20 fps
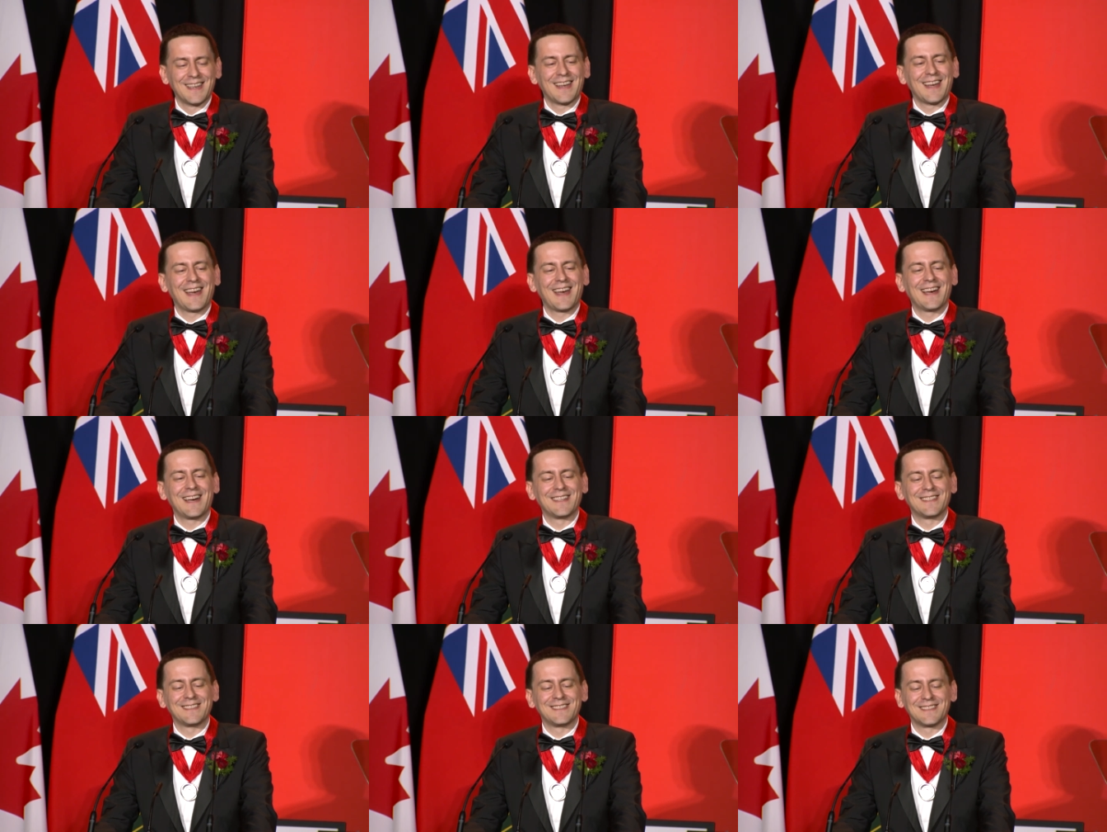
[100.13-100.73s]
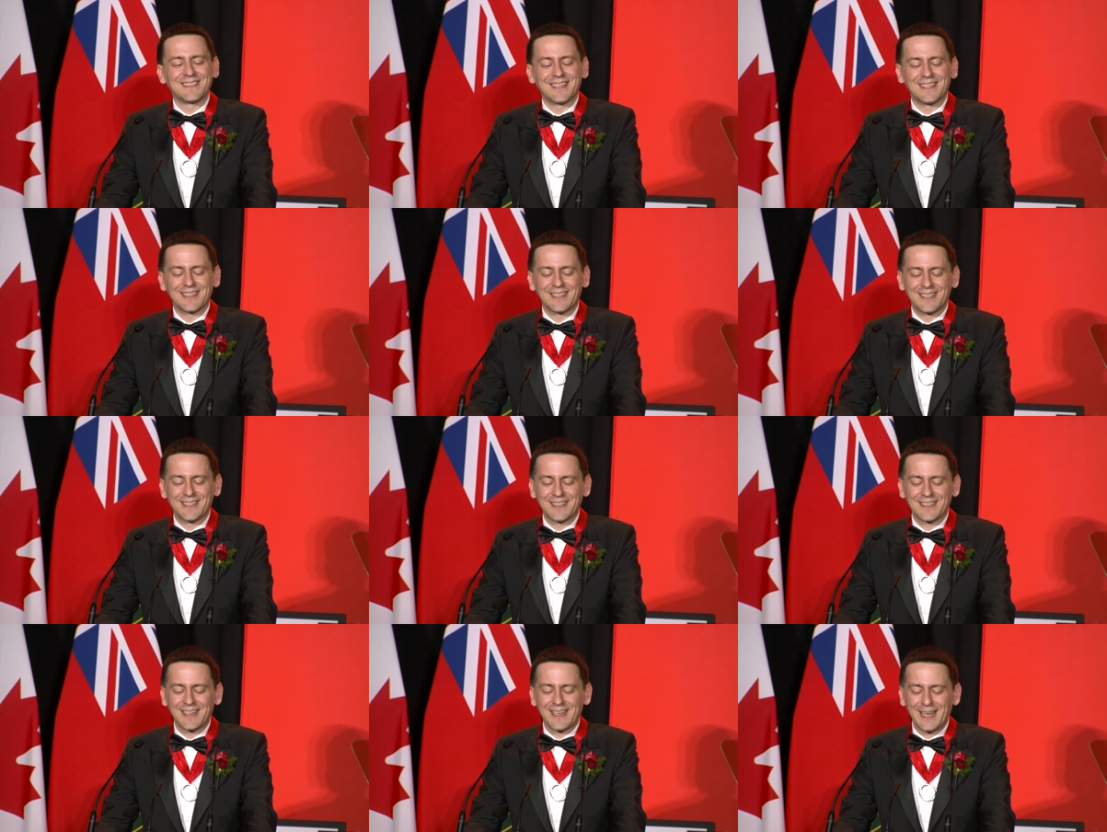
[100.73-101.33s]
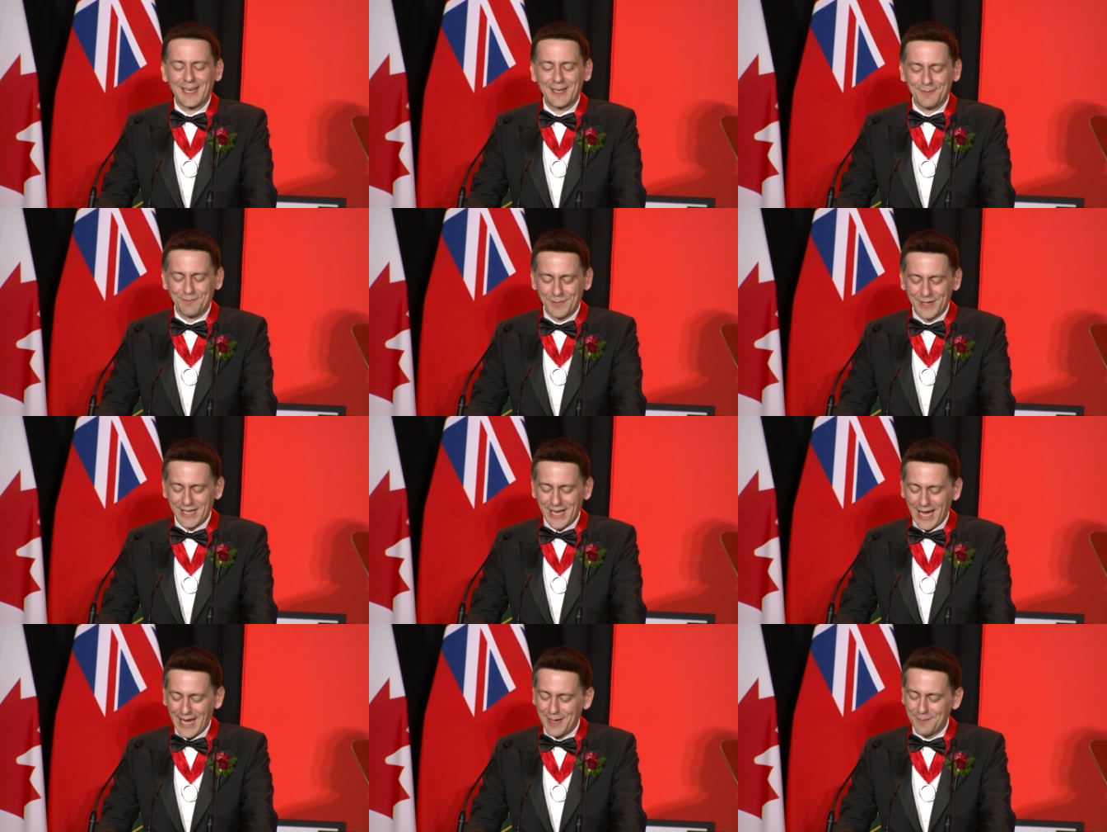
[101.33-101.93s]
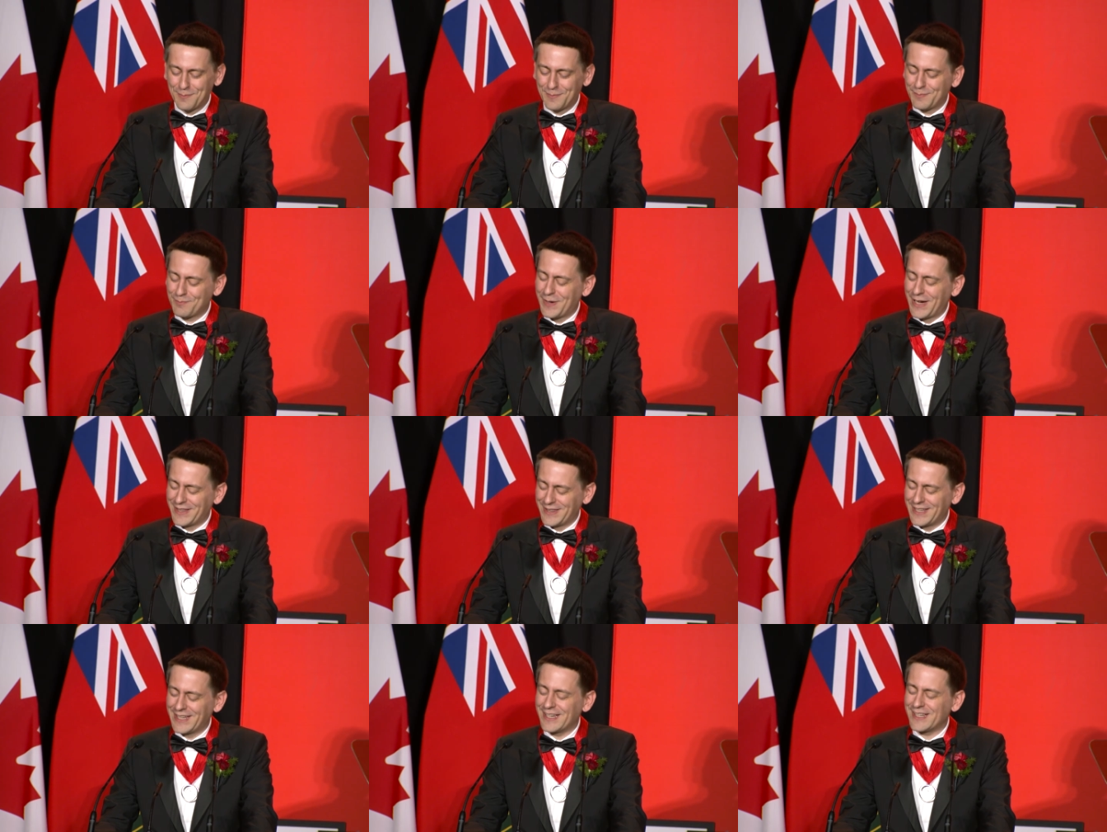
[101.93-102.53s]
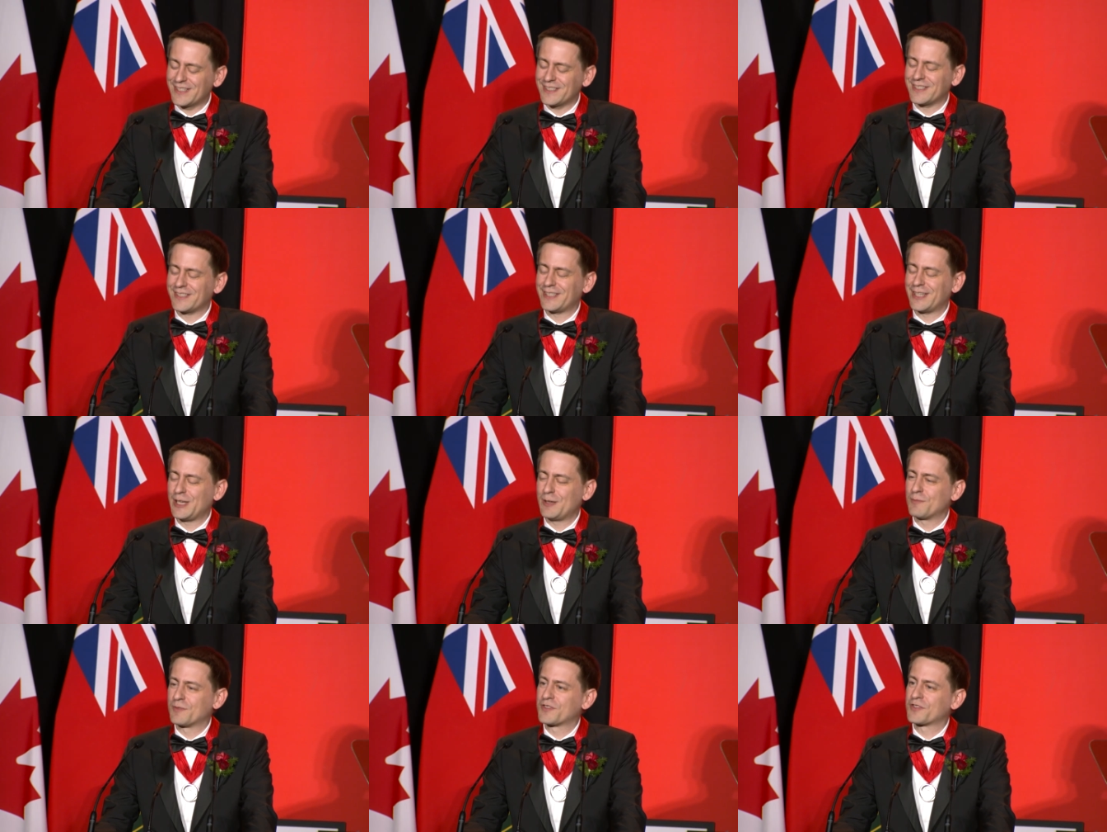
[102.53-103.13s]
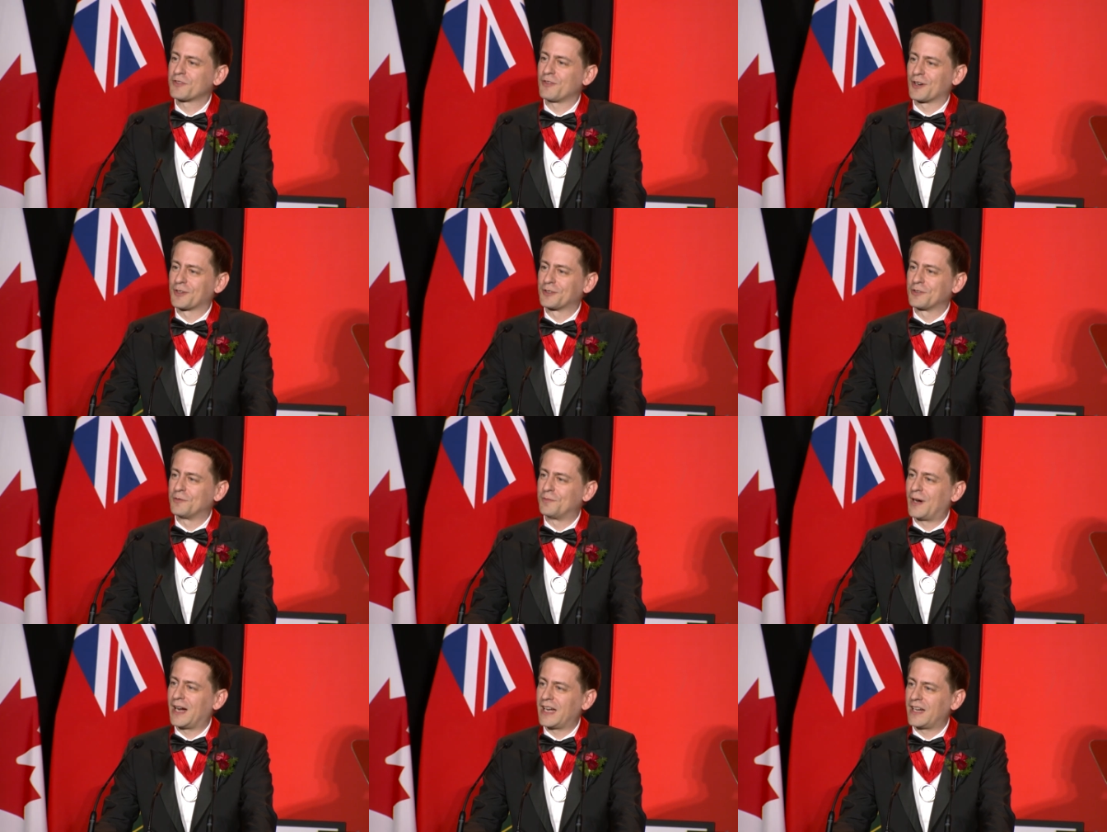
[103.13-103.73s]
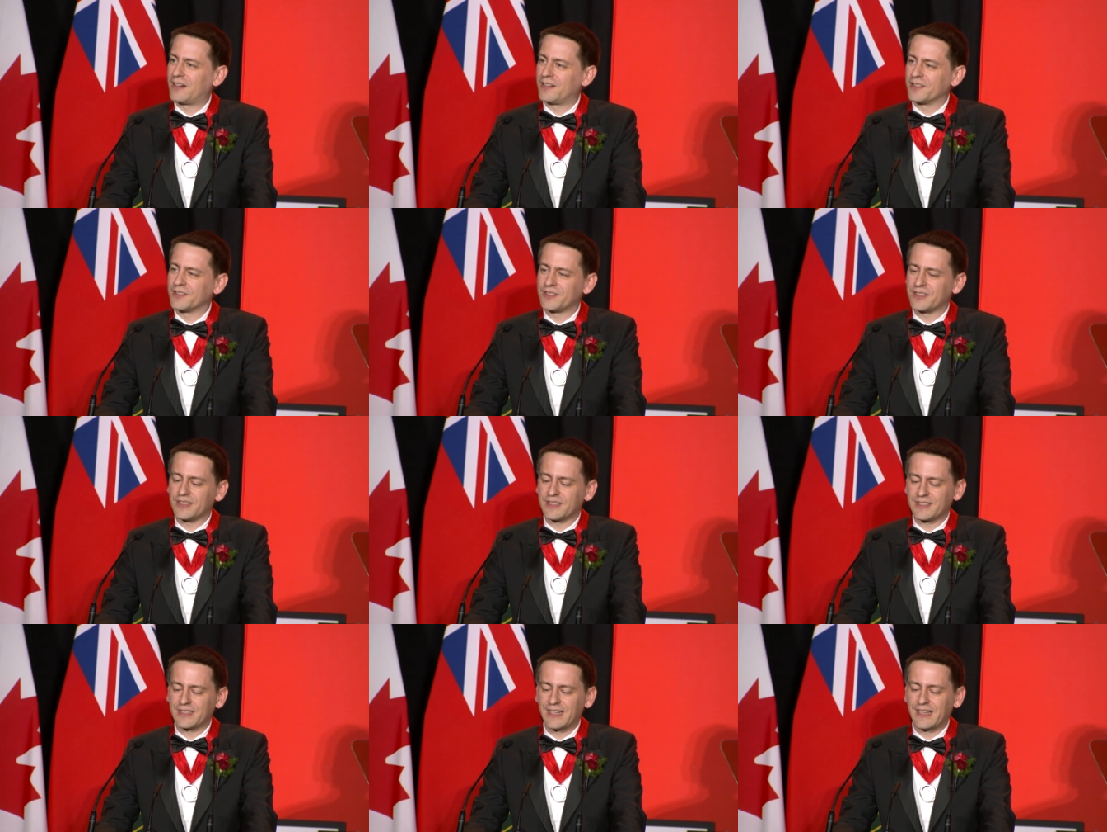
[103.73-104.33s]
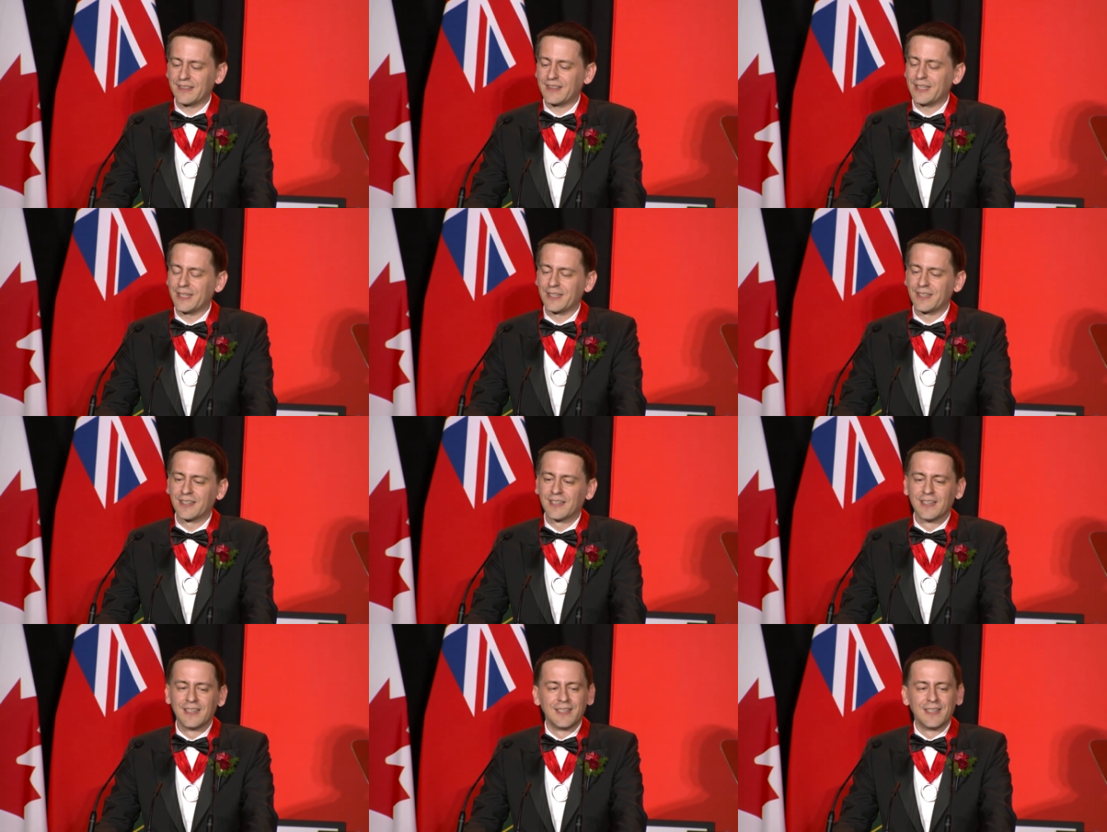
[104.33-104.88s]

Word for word: and, uh, and became, by the end, a team of structural biologists. And I think